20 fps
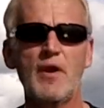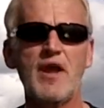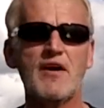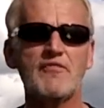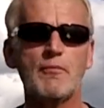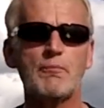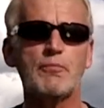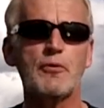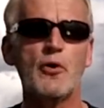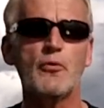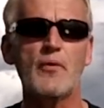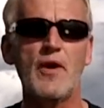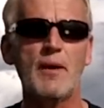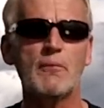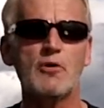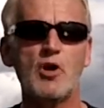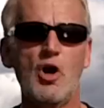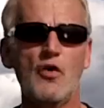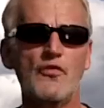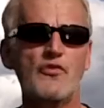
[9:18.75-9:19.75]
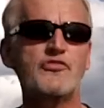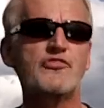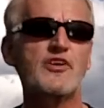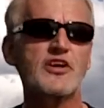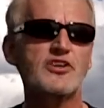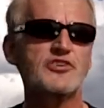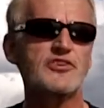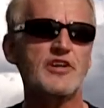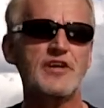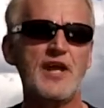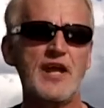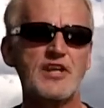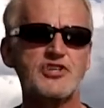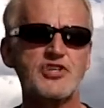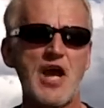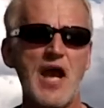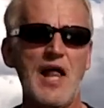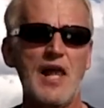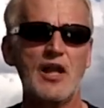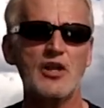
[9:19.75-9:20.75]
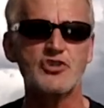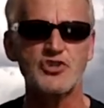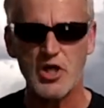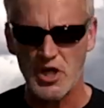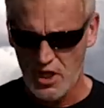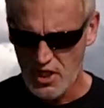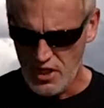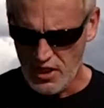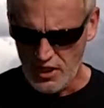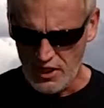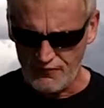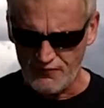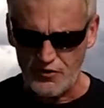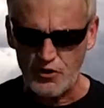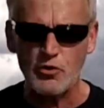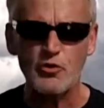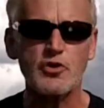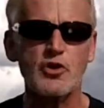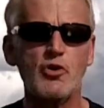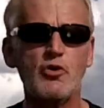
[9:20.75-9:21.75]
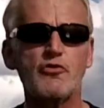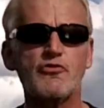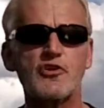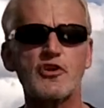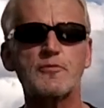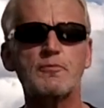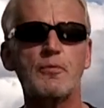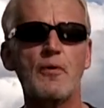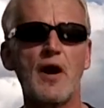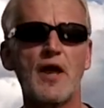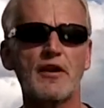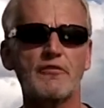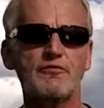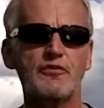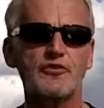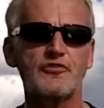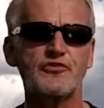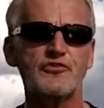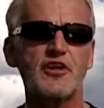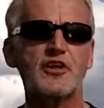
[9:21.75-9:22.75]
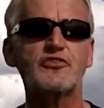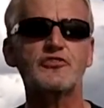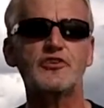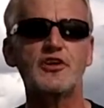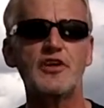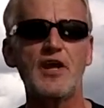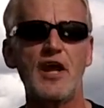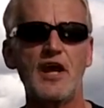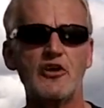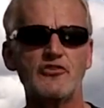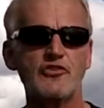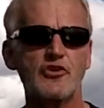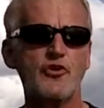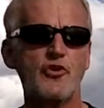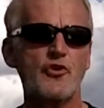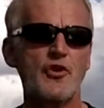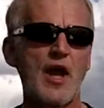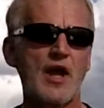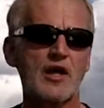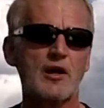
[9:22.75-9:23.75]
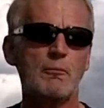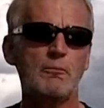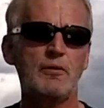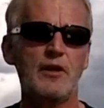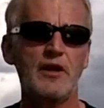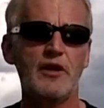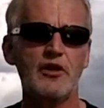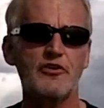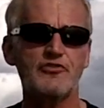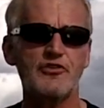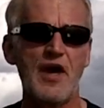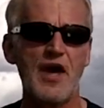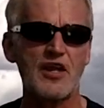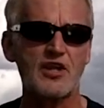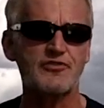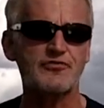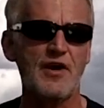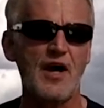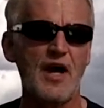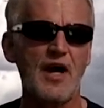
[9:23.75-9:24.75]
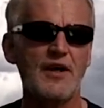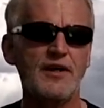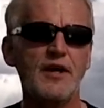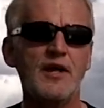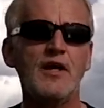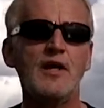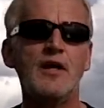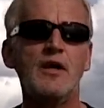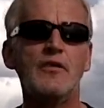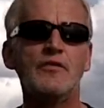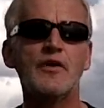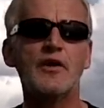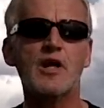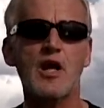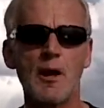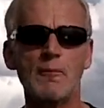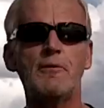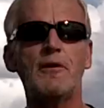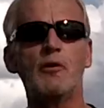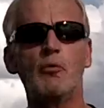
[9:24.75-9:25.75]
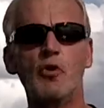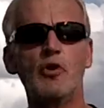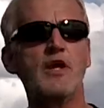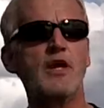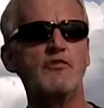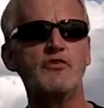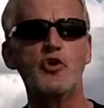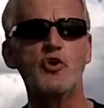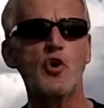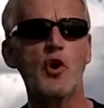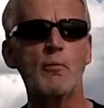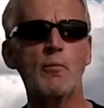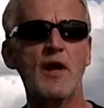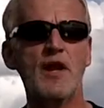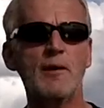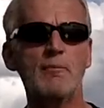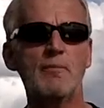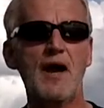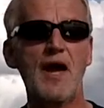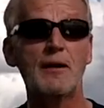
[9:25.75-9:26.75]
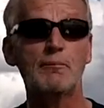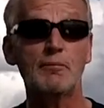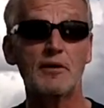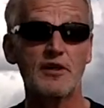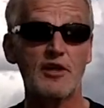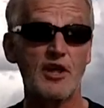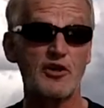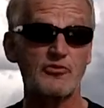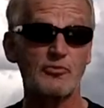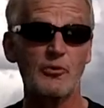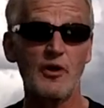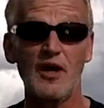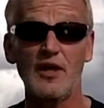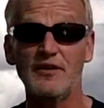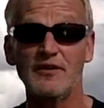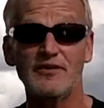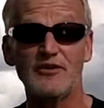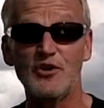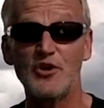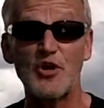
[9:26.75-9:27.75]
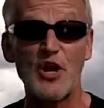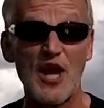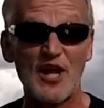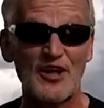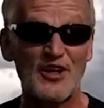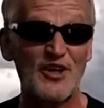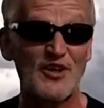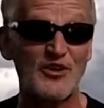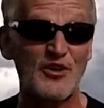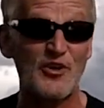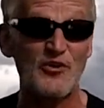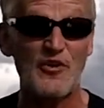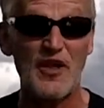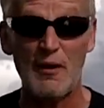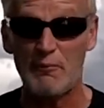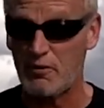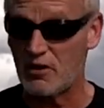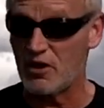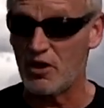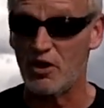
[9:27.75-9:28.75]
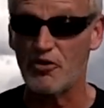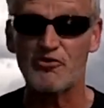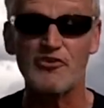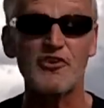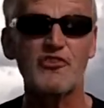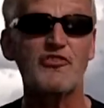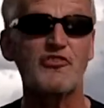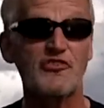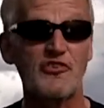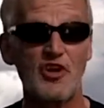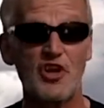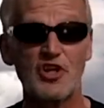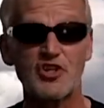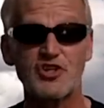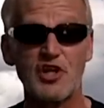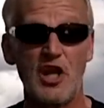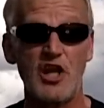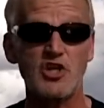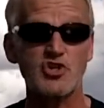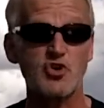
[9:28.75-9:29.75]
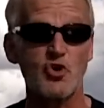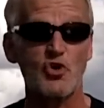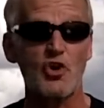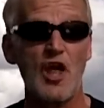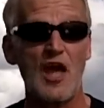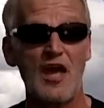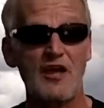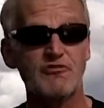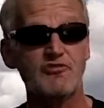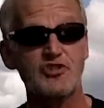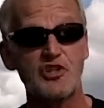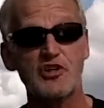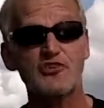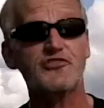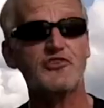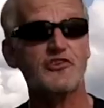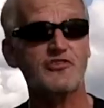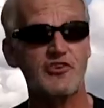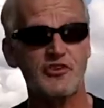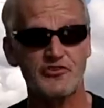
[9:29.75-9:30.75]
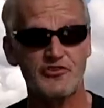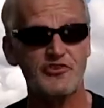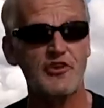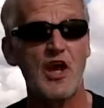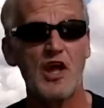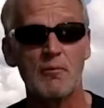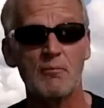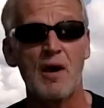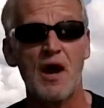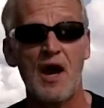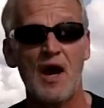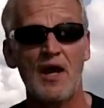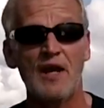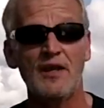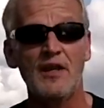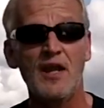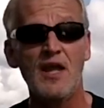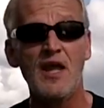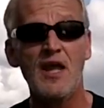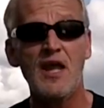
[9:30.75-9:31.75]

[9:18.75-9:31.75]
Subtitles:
We have a program called the 60-Day Challenge. If you use this product for 60 days and you're not completely satisfied, the company will give you your money back. But guess what? You're not going to do that, because this is going to change your life just as it's done mine.